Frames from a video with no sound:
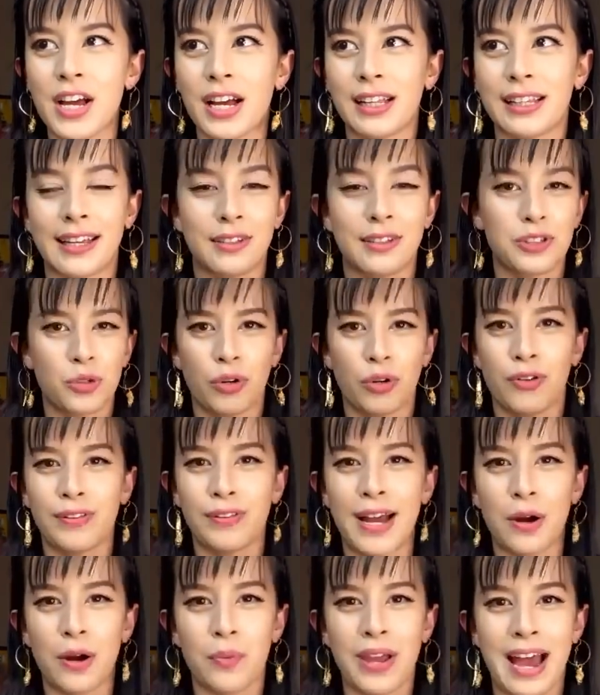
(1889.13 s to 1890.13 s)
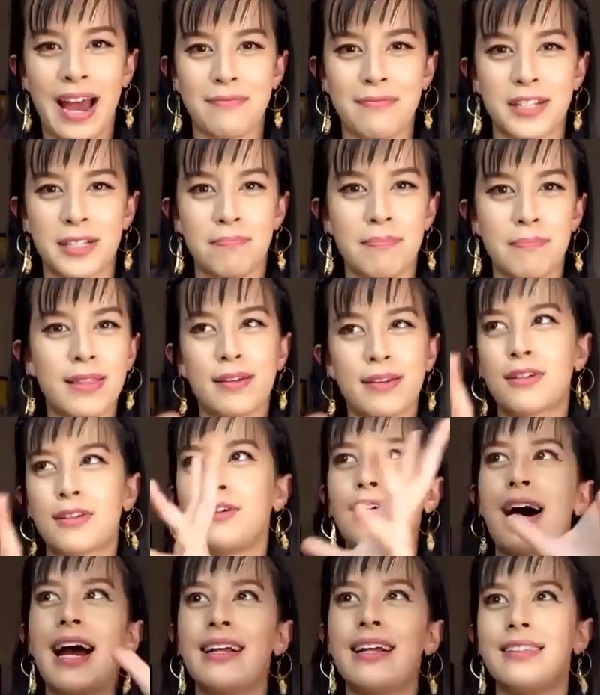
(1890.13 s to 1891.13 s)
like sort of how we have this
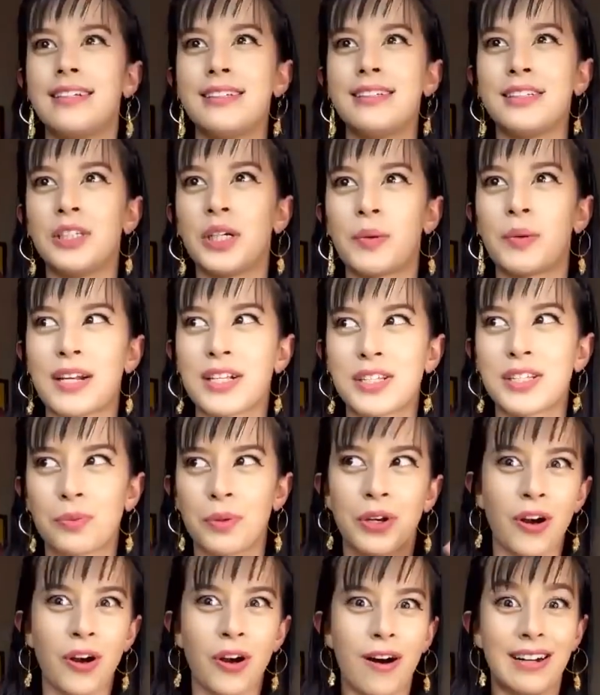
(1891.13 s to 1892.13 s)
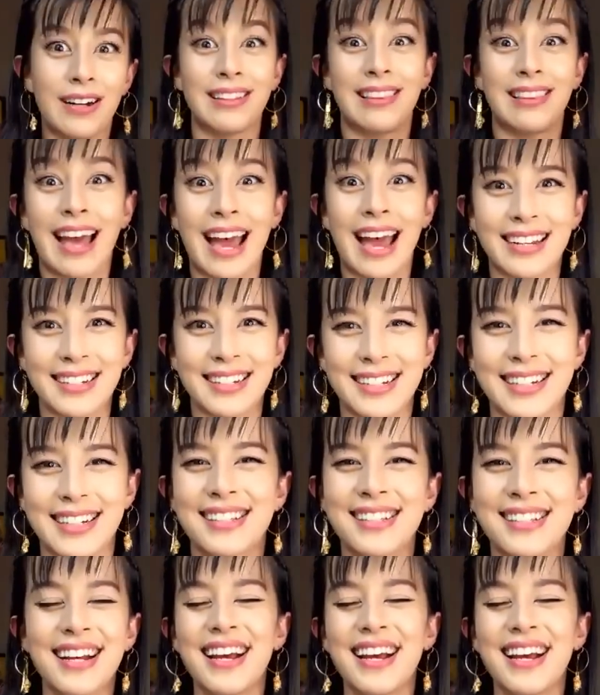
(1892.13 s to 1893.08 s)
mythical island in the West we call Atlantis.